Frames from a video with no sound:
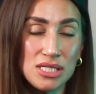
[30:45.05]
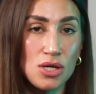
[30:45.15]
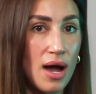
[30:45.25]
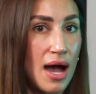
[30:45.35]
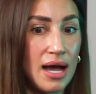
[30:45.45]

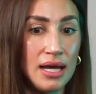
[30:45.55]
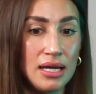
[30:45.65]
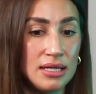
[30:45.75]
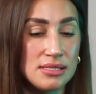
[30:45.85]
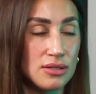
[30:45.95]
So
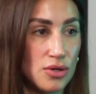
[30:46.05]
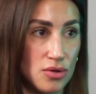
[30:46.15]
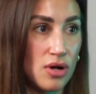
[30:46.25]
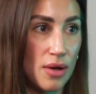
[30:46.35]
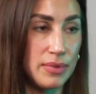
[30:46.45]
it's a
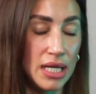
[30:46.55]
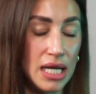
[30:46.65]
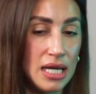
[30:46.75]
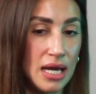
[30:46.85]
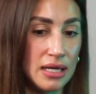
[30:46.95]
local
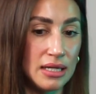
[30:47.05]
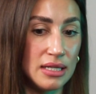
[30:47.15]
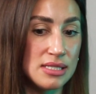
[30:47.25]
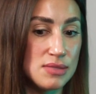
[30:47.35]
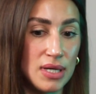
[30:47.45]
company and
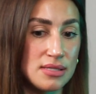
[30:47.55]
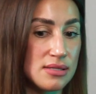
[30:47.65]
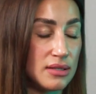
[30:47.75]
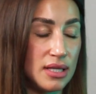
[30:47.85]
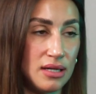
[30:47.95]
it's
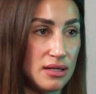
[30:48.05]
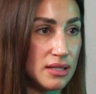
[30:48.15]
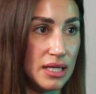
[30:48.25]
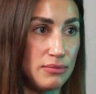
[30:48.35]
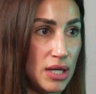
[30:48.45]
basically
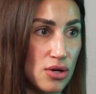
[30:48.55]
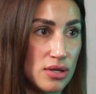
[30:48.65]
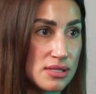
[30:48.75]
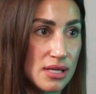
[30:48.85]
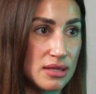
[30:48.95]
clean
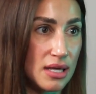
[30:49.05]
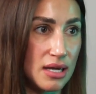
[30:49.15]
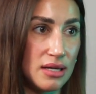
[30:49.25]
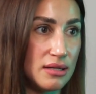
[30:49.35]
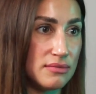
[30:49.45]
meals that
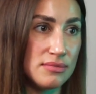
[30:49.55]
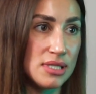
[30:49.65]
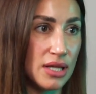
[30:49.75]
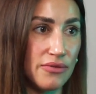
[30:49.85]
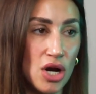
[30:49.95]
they
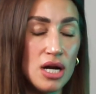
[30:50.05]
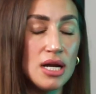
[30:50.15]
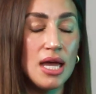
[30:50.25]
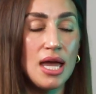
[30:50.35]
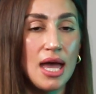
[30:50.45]
deliver.
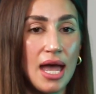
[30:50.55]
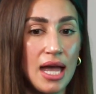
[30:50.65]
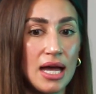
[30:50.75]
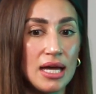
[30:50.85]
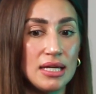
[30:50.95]

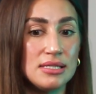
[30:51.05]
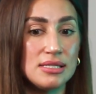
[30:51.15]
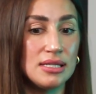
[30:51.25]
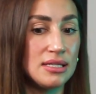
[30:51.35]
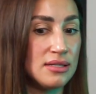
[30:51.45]
And
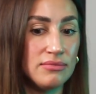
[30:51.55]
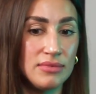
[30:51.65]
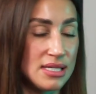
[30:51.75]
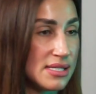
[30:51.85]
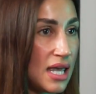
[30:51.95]

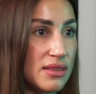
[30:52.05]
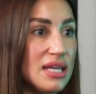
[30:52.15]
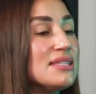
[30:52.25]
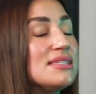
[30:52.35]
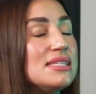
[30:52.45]
they say
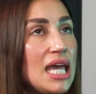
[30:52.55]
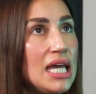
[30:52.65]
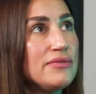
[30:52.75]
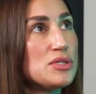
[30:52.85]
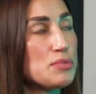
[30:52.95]
they
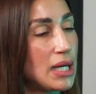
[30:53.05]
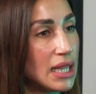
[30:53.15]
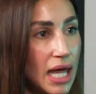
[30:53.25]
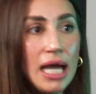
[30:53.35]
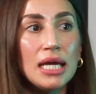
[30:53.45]
saved my
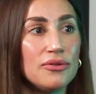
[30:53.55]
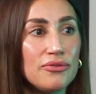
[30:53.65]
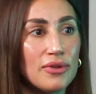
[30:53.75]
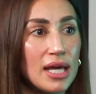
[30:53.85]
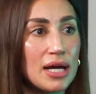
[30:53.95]
life.
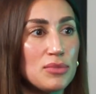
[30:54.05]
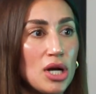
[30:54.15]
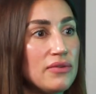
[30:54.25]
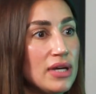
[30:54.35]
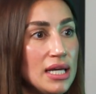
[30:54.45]
Like, I'm
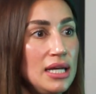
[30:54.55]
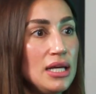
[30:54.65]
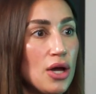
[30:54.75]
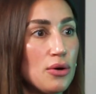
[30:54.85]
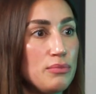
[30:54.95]
not even kidding
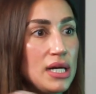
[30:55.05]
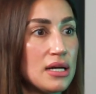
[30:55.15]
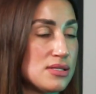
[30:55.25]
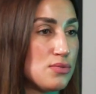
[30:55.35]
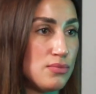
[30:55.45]
you
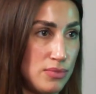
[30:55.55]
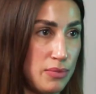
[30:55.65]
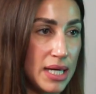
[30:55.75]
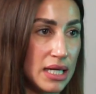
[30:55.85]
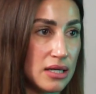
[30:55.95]
because the
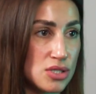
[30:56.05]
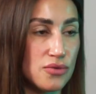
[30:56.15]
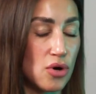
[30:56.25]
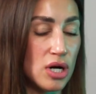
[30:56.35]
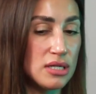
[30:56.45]
beginning of the
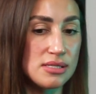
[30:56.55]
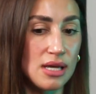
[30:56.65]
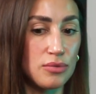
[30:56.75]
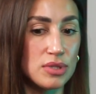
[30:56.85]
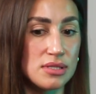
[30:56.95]
divorce,
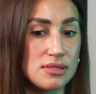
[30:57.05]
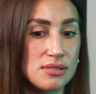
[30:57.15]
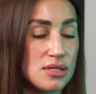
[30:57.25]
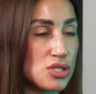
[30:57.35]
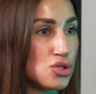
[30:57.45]
I
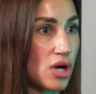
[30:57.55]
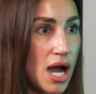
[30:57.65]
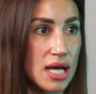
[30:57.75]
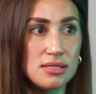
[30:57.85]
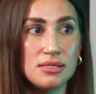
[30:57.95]
was
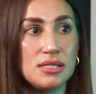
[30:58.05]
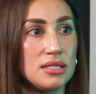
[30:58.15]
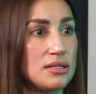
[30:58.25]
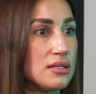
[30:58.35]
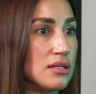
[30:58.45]
stressed
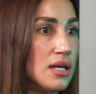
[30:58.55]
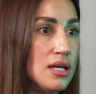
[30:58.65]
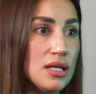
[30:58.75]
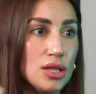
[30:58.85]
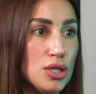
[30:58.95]
and
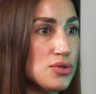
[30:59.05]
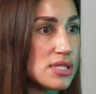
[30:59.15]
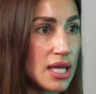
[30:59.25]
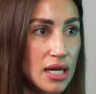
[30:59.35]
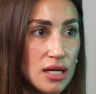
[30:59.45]

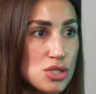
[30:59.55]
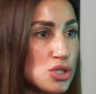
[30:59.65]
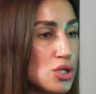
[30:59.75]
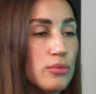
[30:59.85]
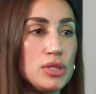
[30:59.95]
losing
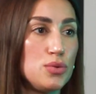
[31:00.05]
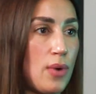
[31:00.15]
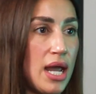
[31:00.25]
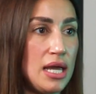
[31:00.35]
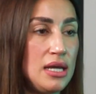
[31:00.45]
so much
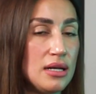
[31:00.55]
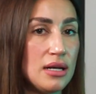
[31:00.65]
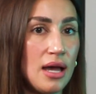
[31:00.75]
weight.